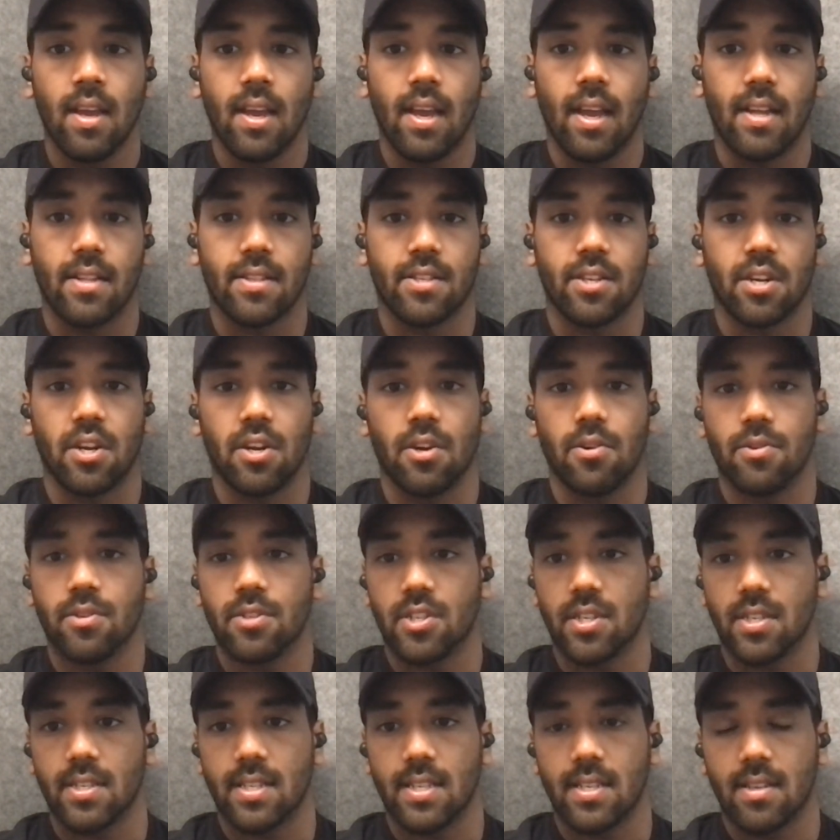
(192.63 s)
And so it was
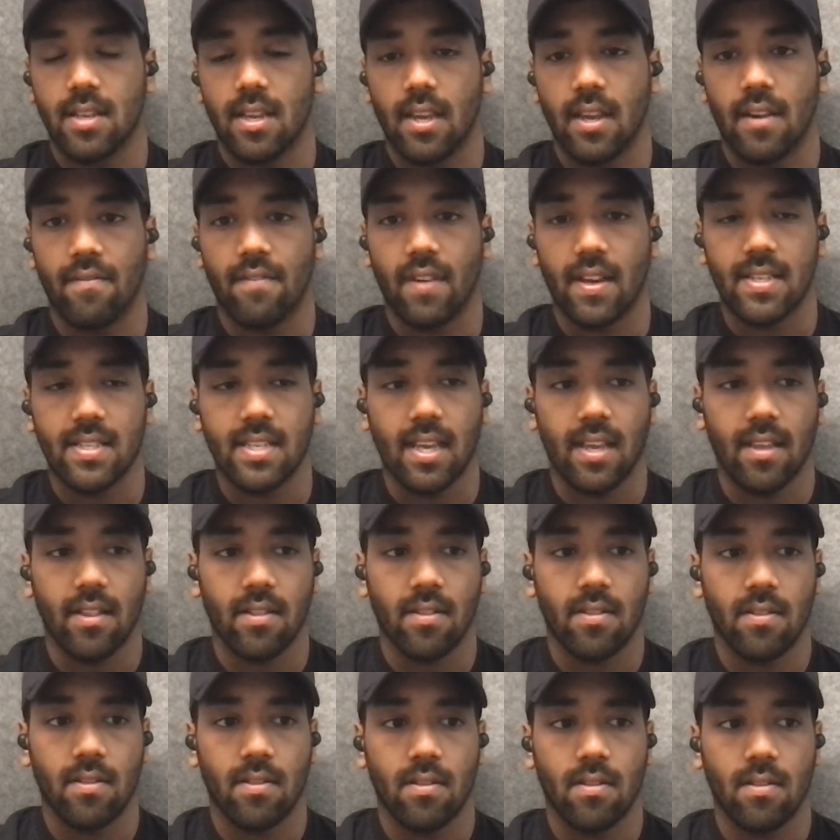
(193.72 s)
just investing
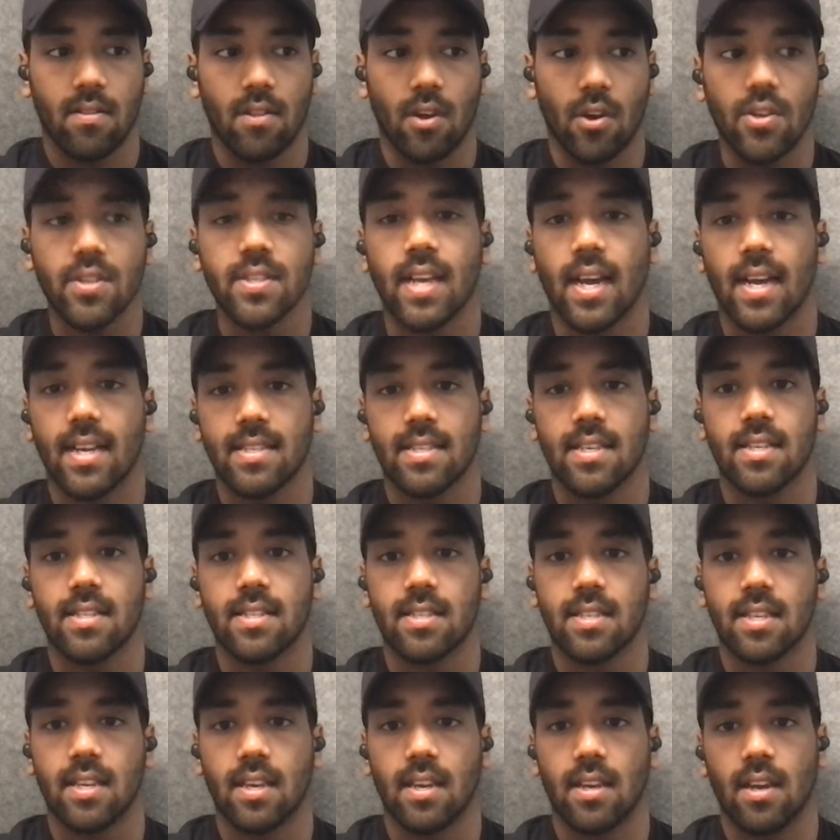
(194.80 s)
those
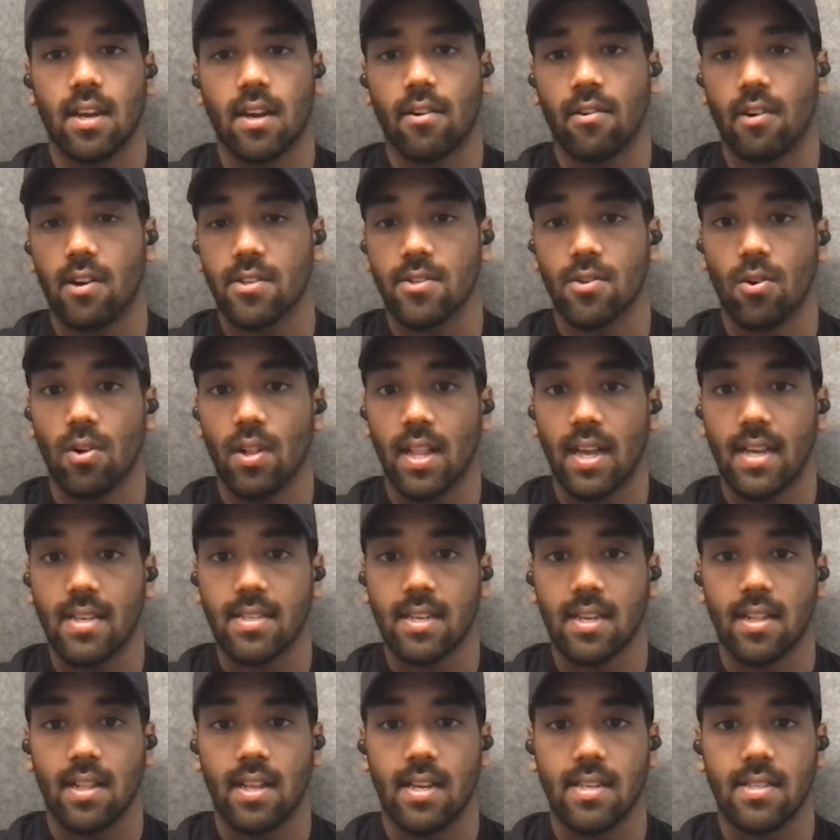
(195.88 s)
assets across all
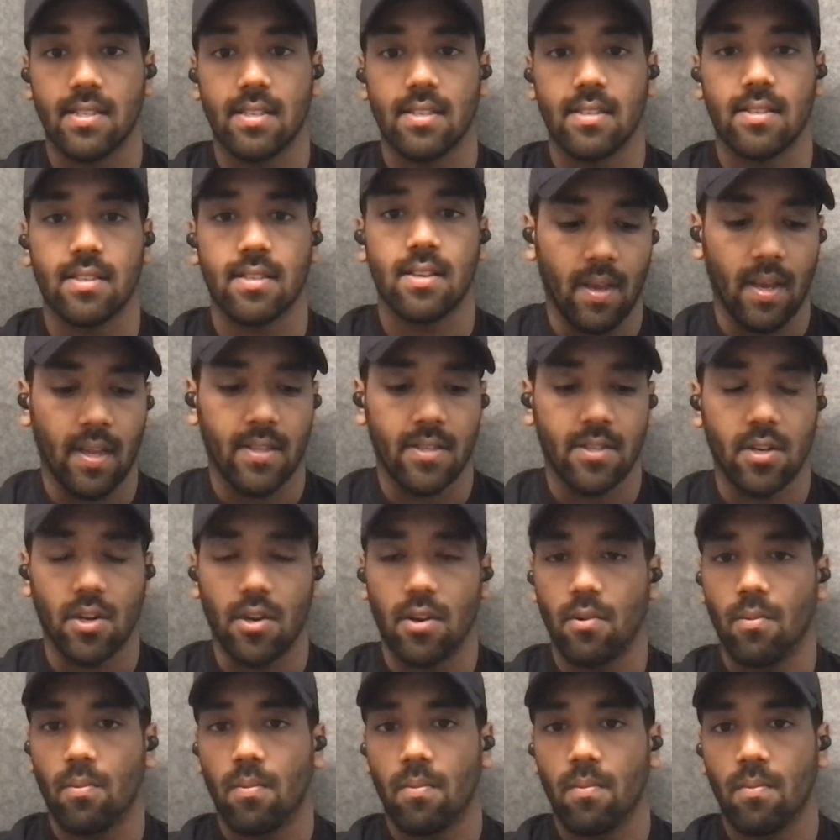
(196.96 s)
asset classes. And
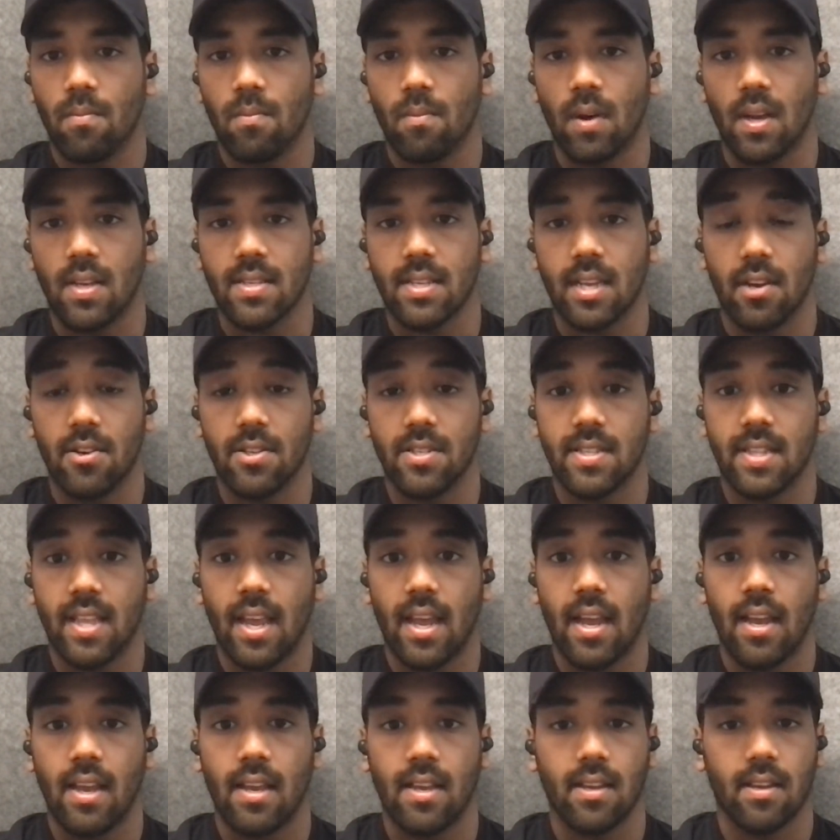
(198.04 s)
so whilst I was
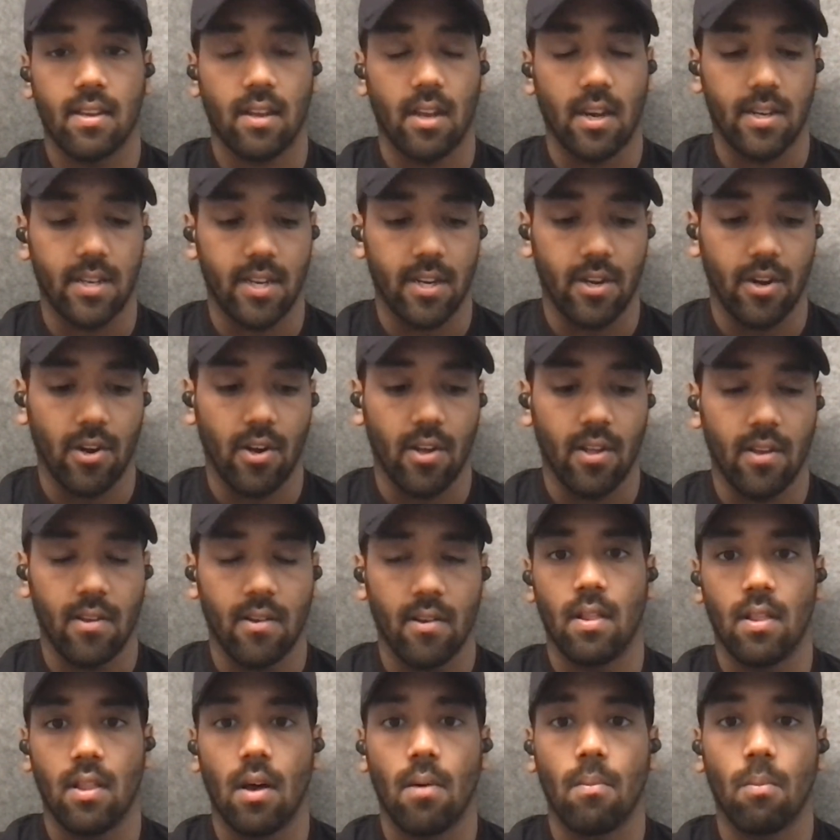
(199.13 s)
there, got to know
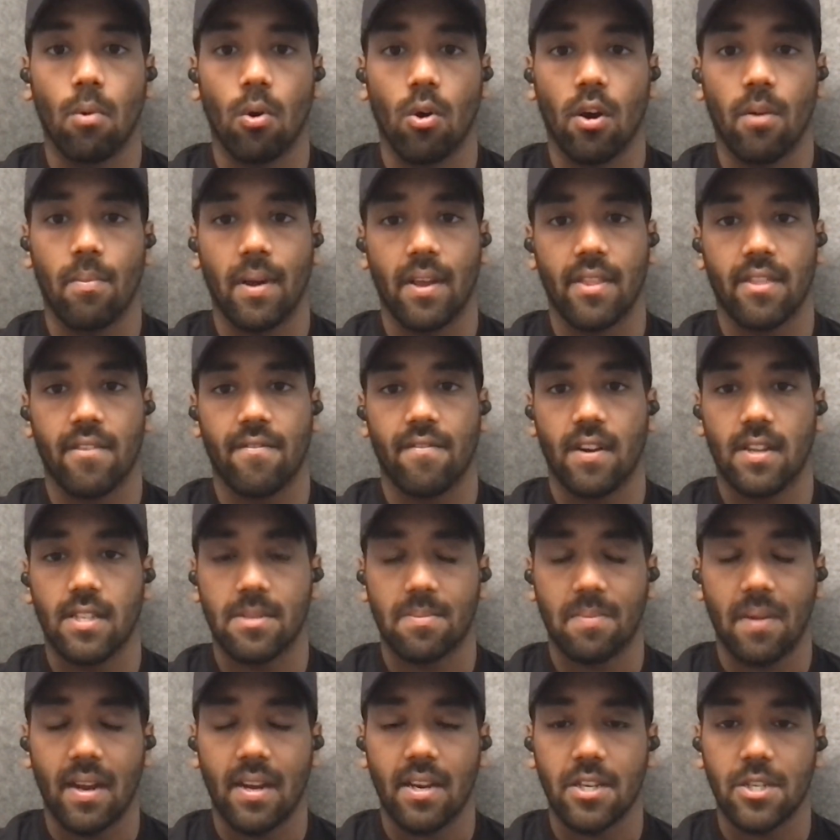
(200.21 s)
a lot more about the
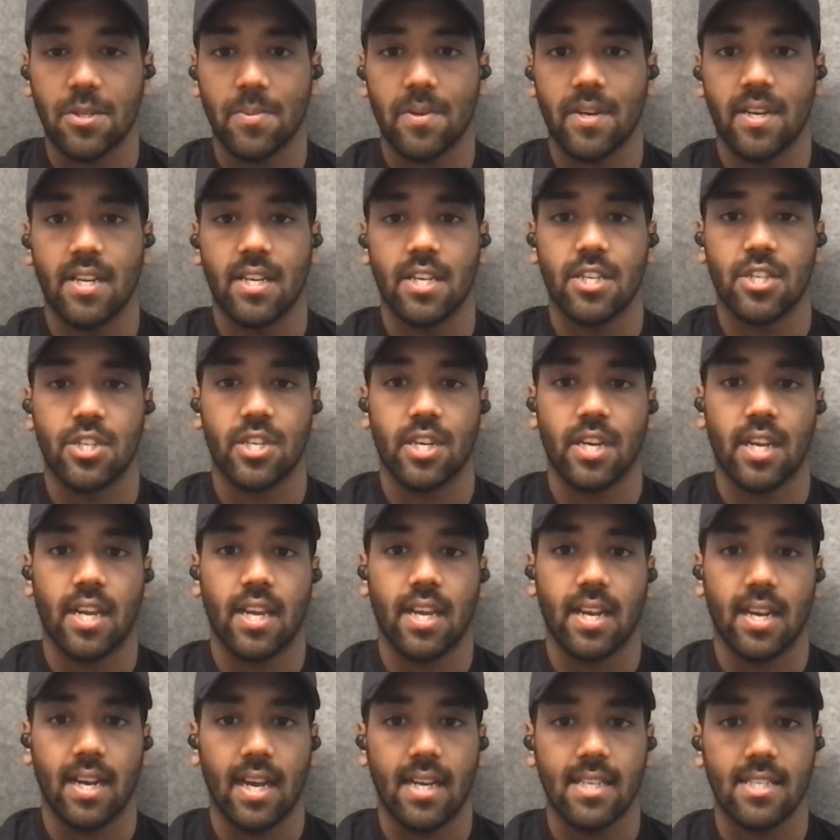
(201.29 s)
funds management
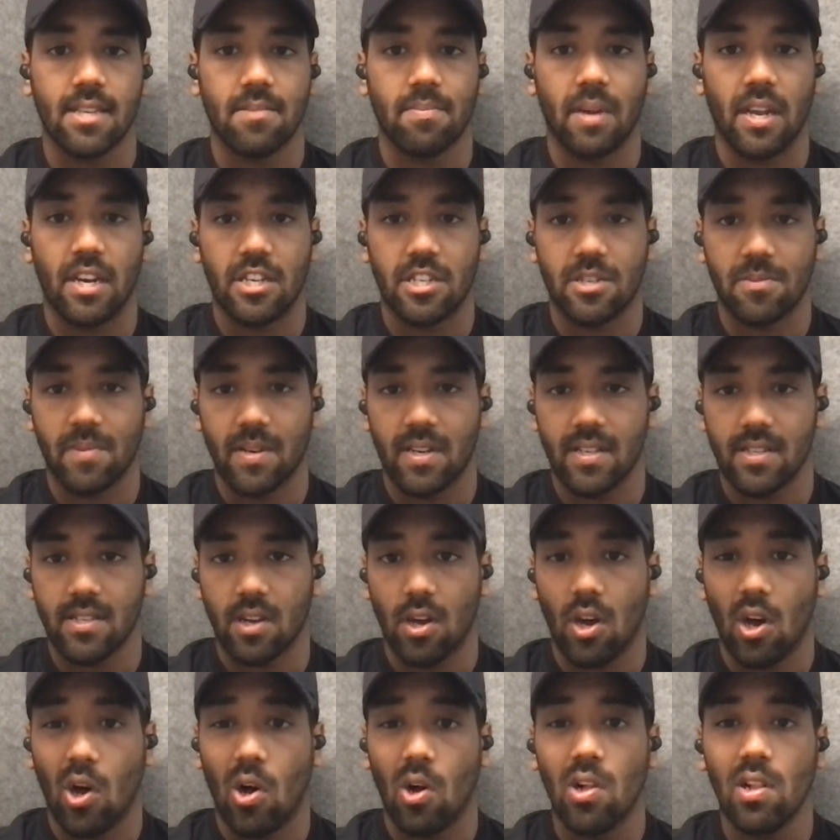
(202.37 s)
industry and asset management as
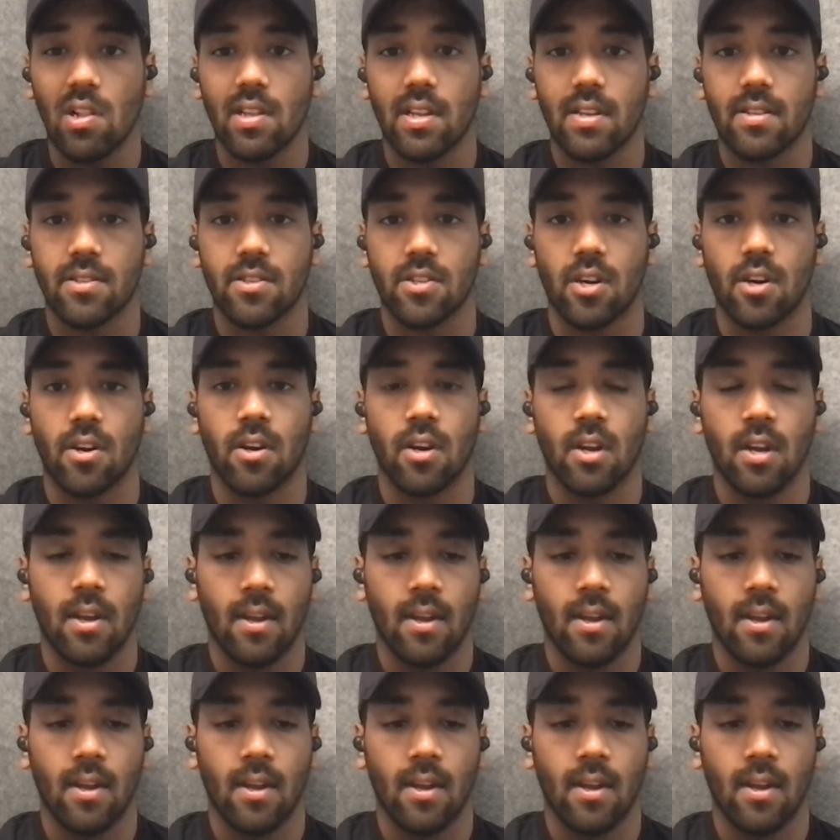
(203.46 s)
a whole. And so